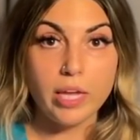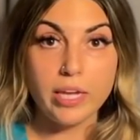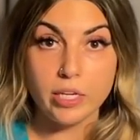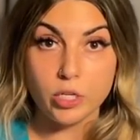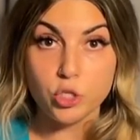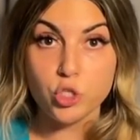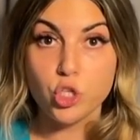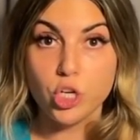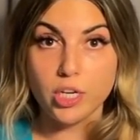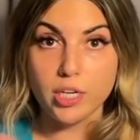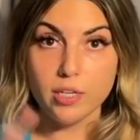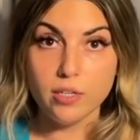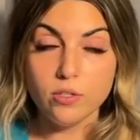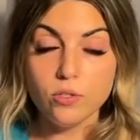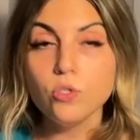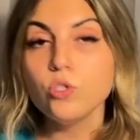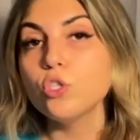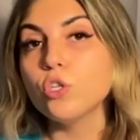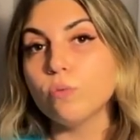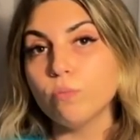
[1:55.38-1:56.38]
like a
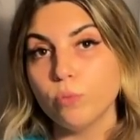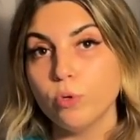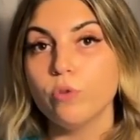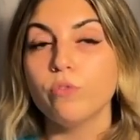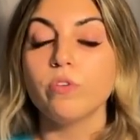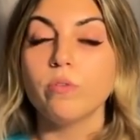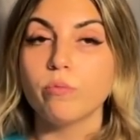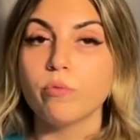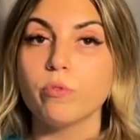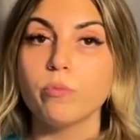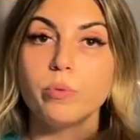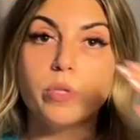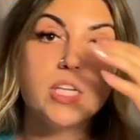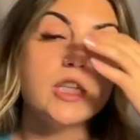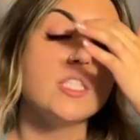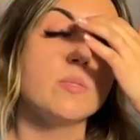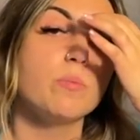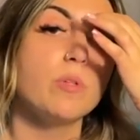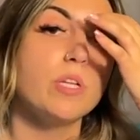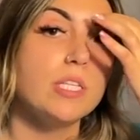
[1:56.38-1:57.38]
chicken to move him from
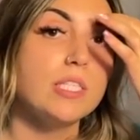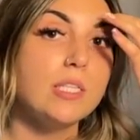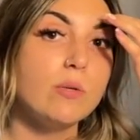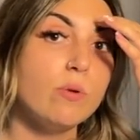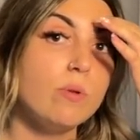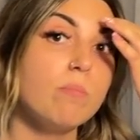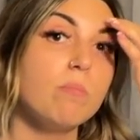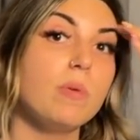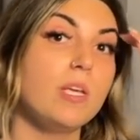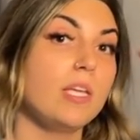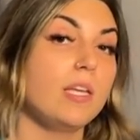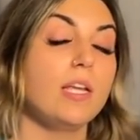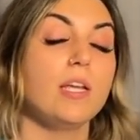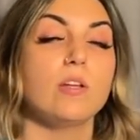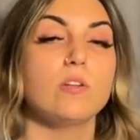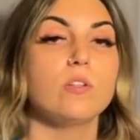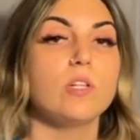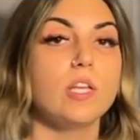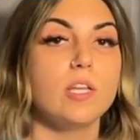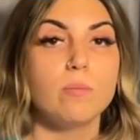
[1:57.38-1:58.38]
place to place. They would
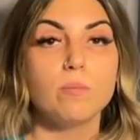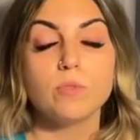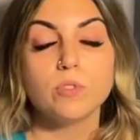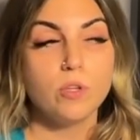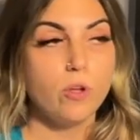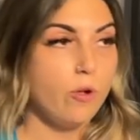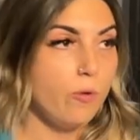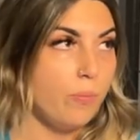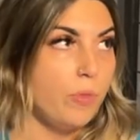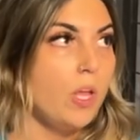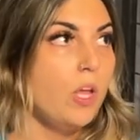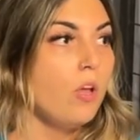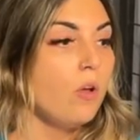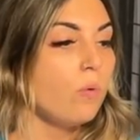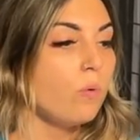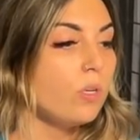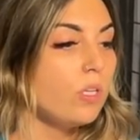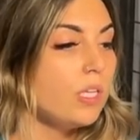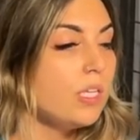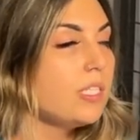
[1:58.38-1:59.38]
manhandle him. So
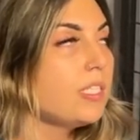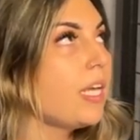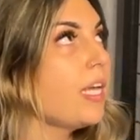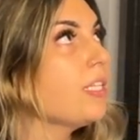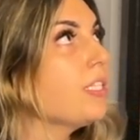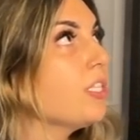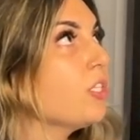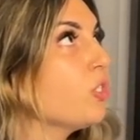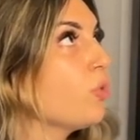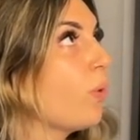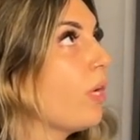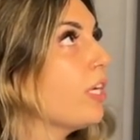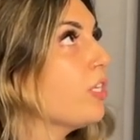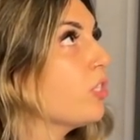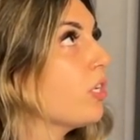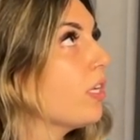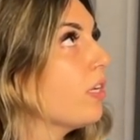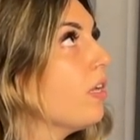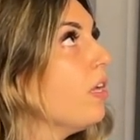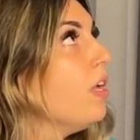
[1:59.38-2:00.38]
really sad
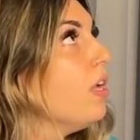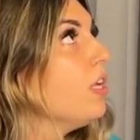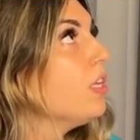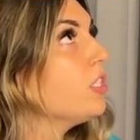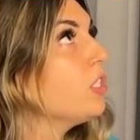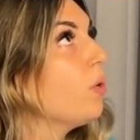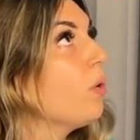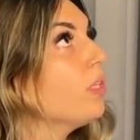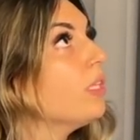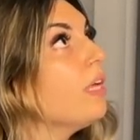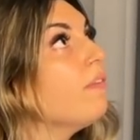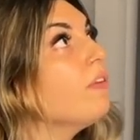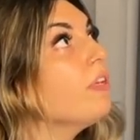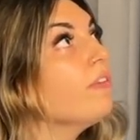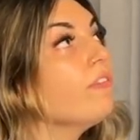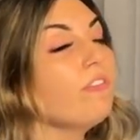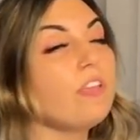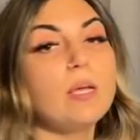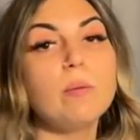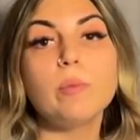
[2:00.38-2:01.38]
situation. So a
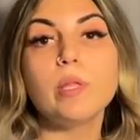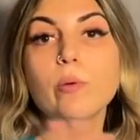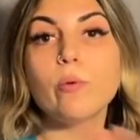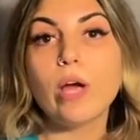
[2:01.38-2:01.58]
loving family